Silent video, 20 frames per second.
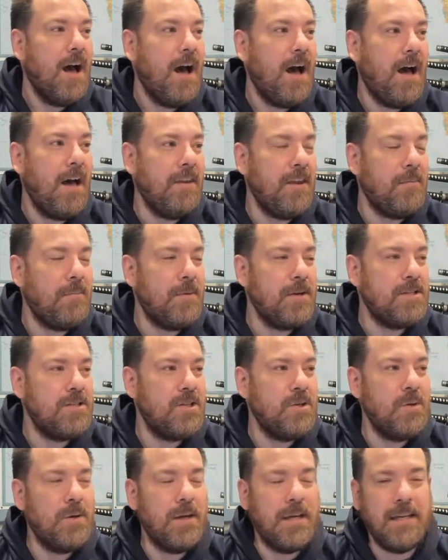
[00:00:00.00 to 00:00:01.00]
Number
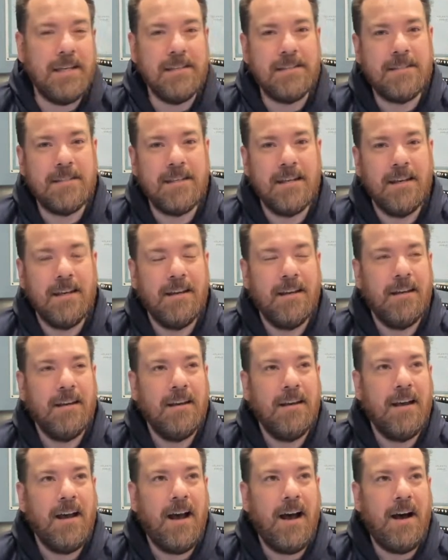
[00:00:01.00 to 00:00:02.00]
two is
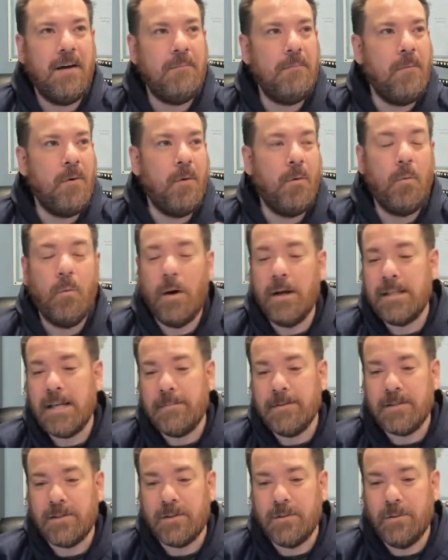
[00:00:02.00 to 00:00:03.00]
what
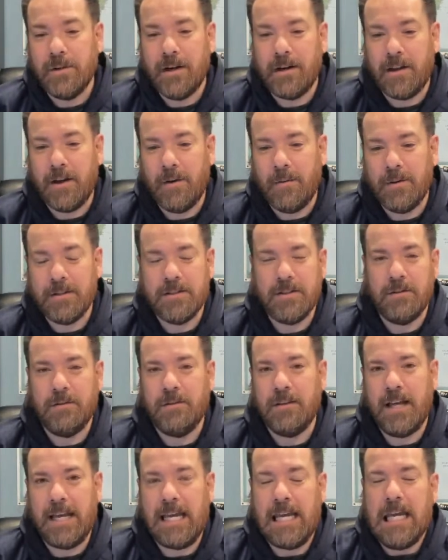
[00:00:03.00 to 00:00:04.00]
type of school you're going
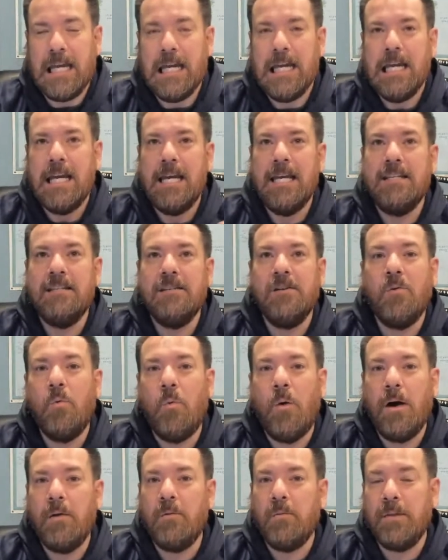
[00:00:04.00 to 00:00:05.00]
to. Like, is it
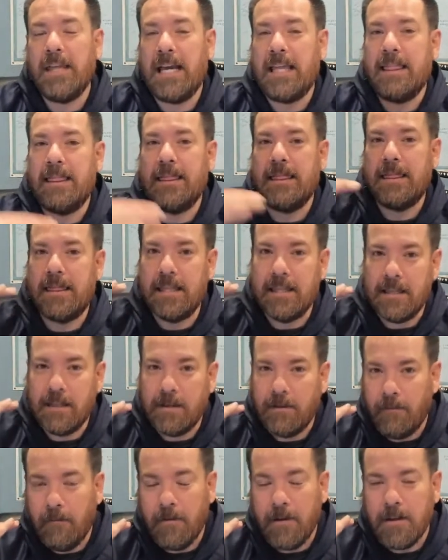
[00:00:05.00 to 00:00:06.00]
one with like
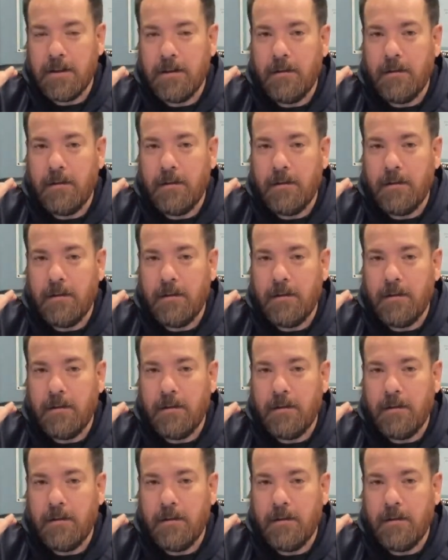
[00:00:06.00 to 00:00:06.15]
the